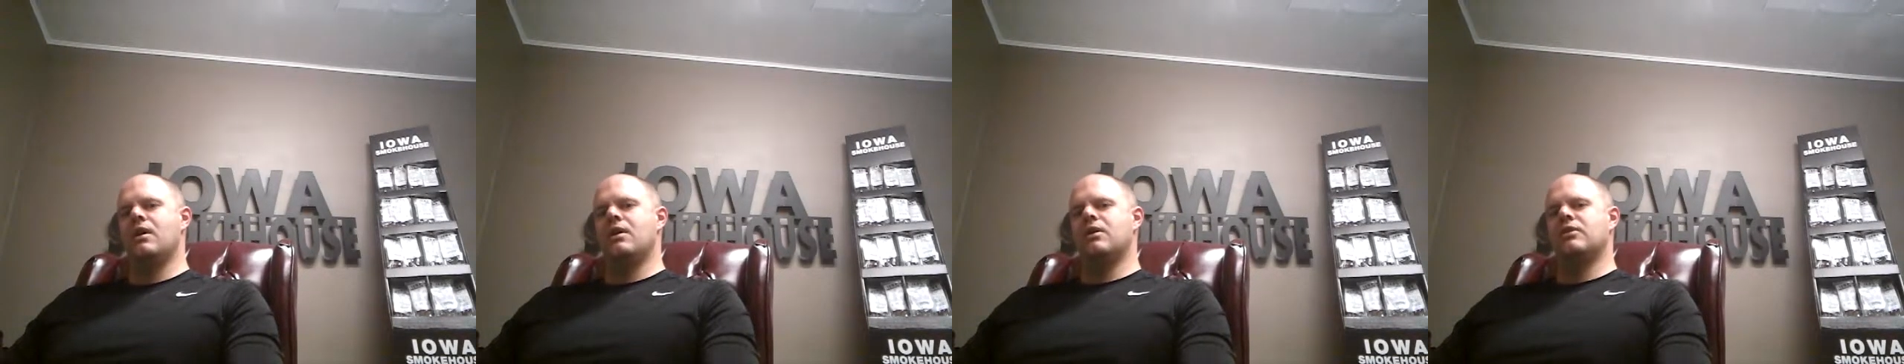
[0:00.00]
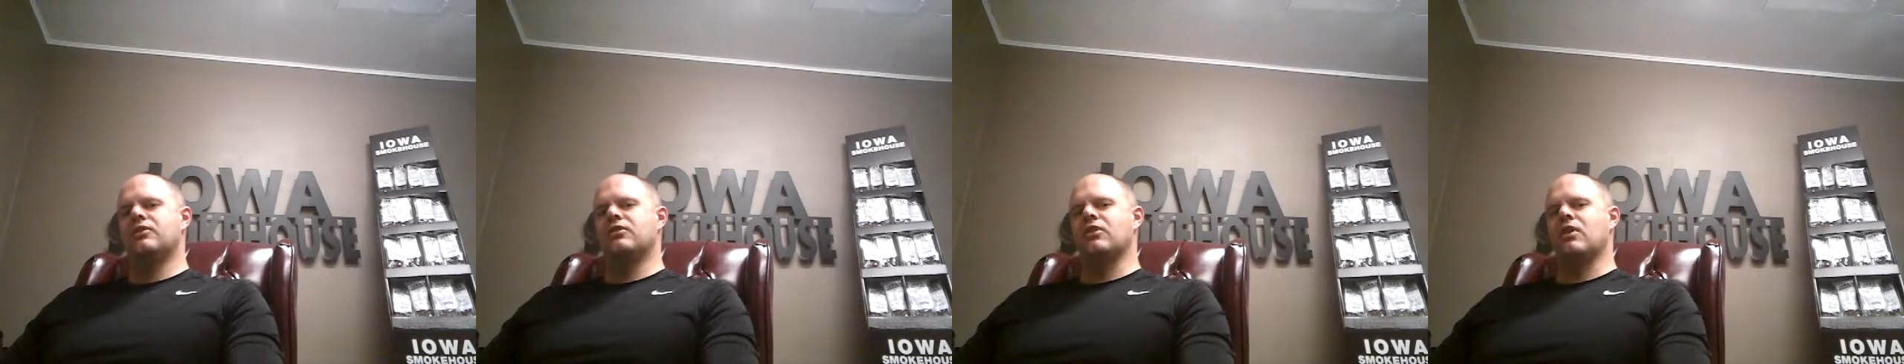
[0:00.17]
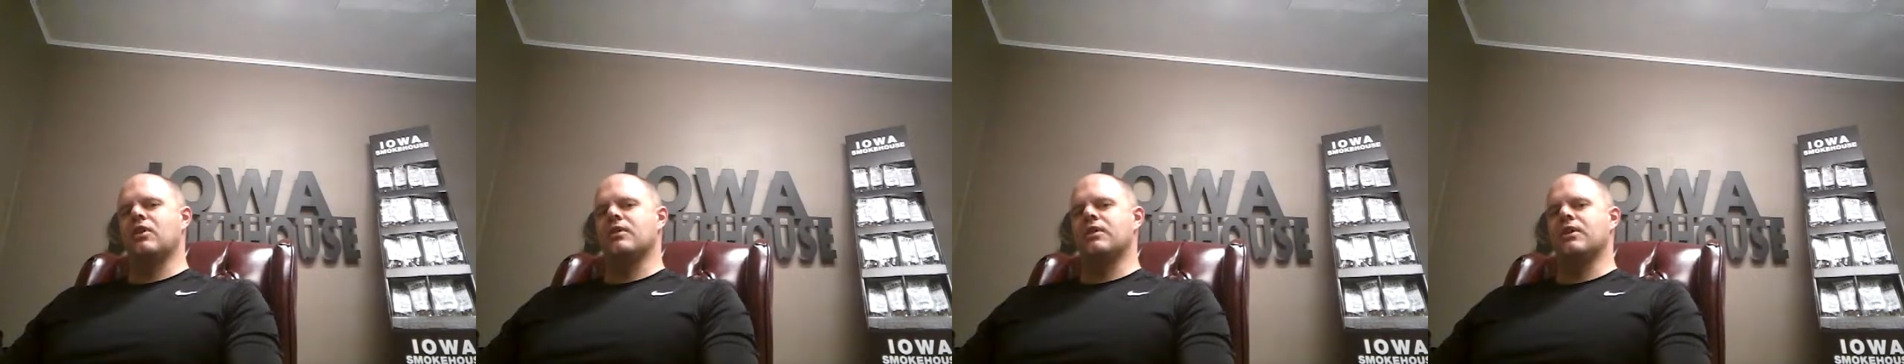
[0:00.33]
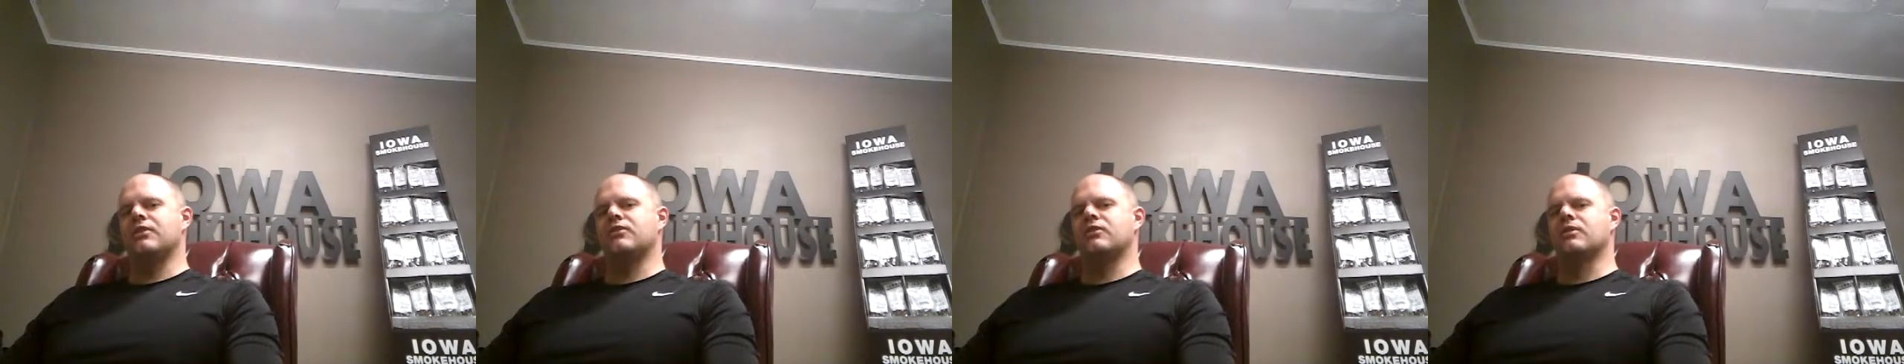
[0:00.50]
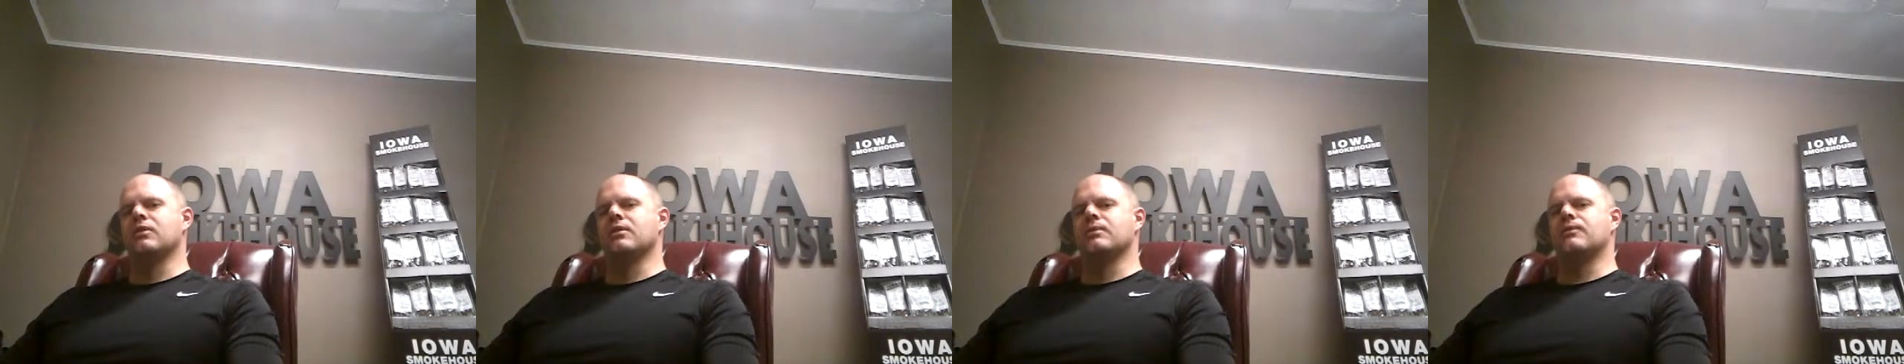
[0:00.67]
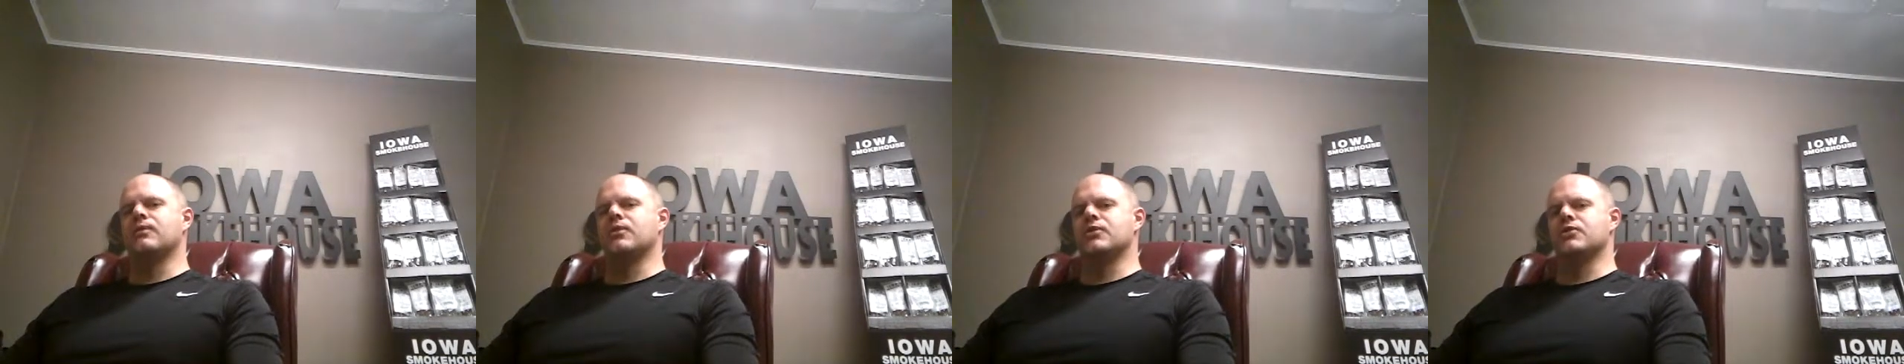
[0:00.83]
So that's
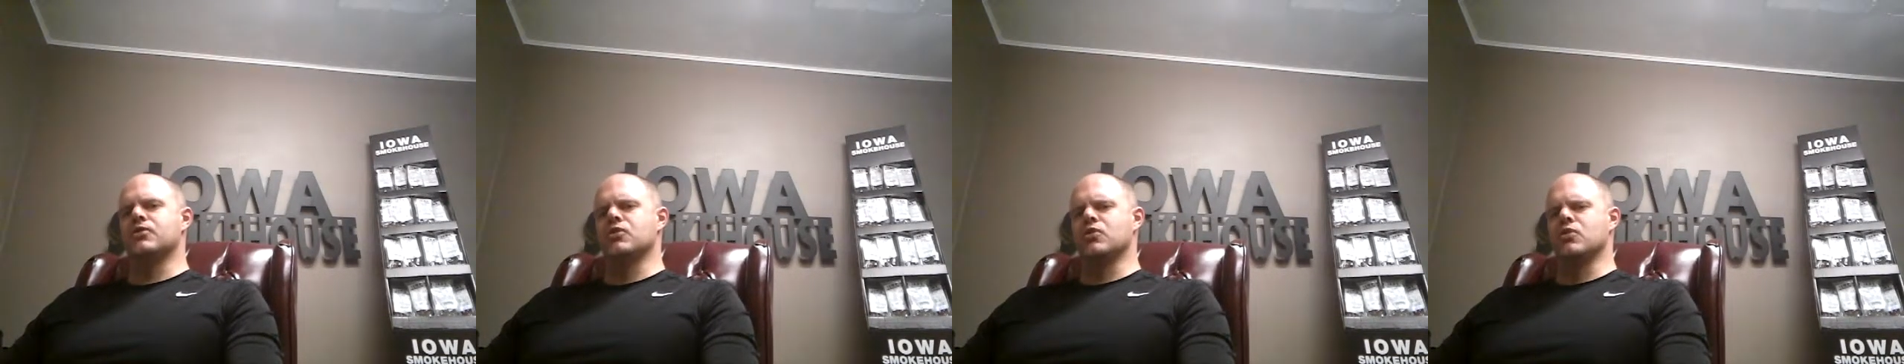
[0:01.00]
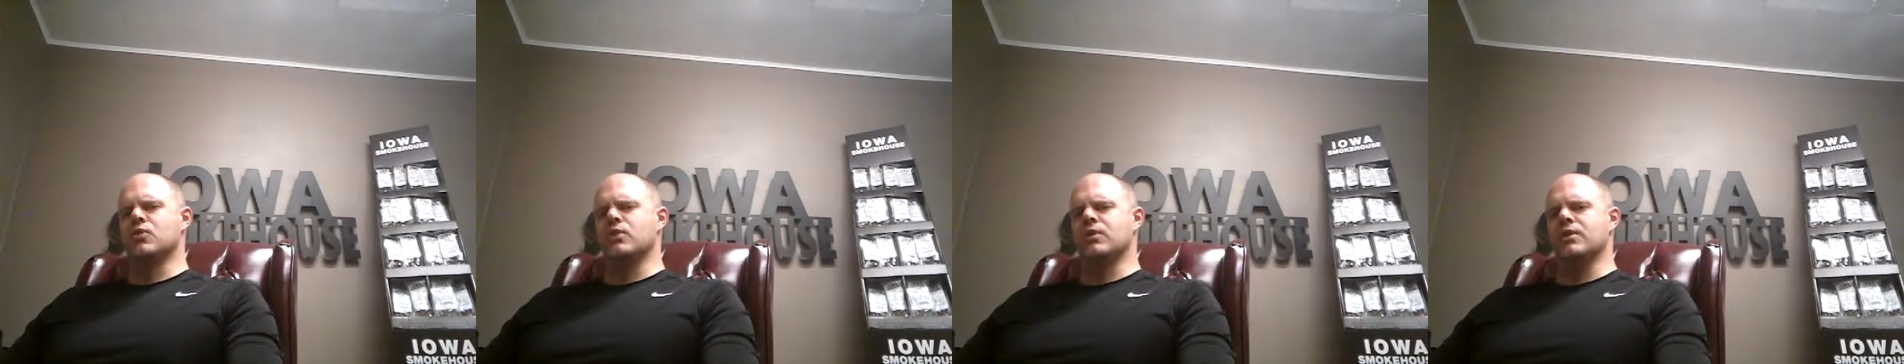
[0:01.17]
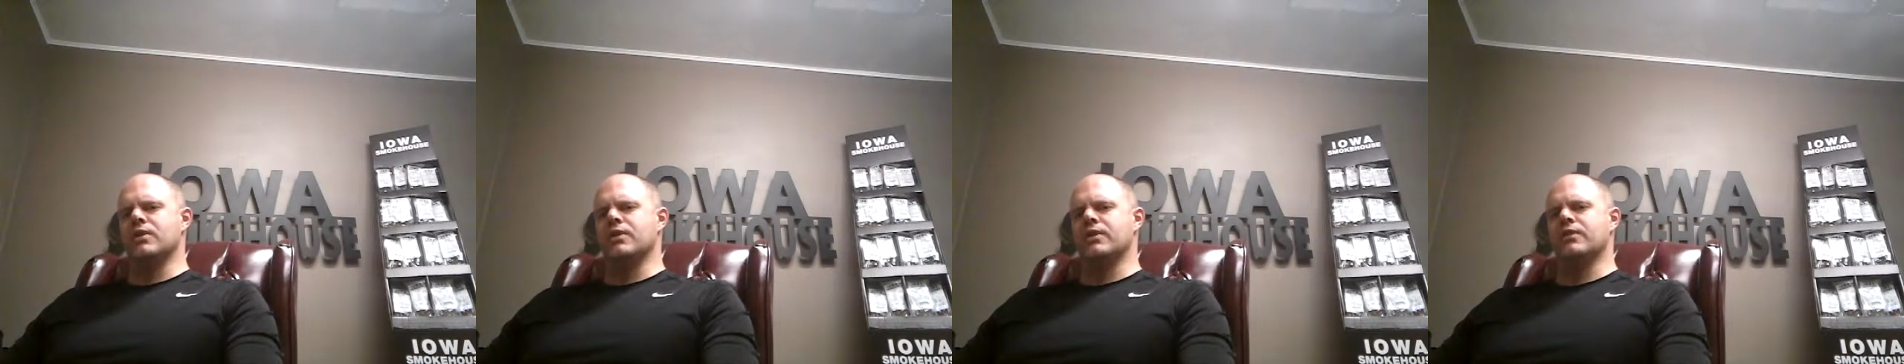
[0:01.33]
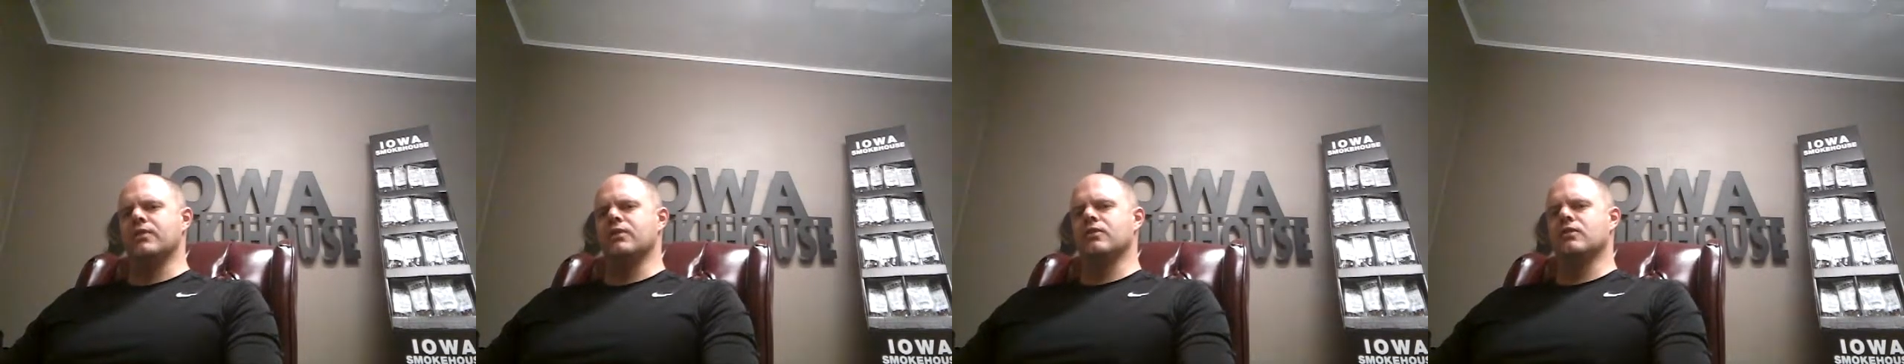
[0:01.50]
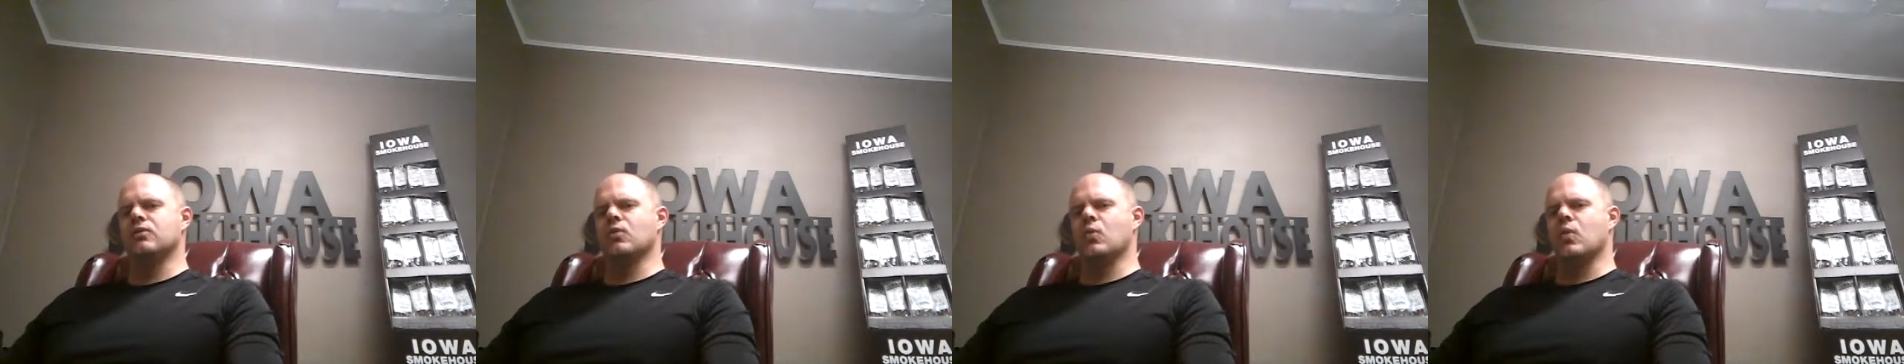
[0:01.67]
good for two reasons.